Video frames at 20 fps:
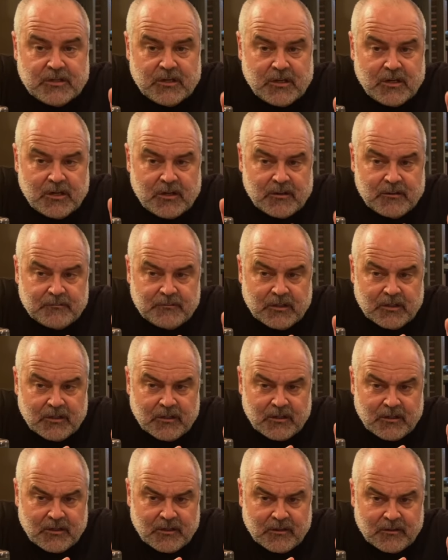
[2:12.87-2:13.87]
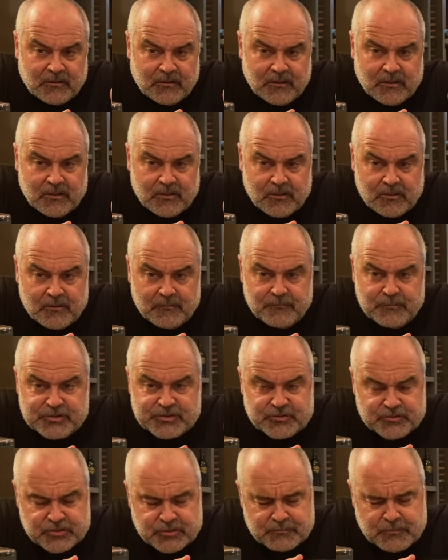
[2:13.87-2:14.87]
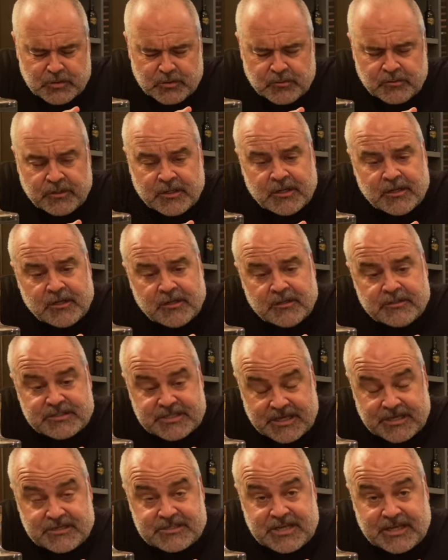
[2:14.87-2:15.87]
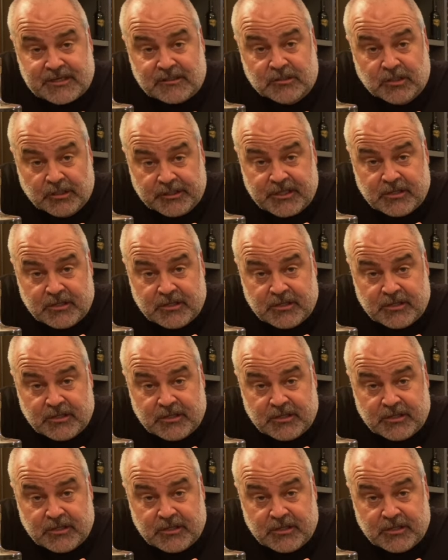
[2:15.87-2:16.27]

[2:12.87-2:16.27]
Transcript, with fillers: Uh, uh, Mr. Smoot, take, take a look.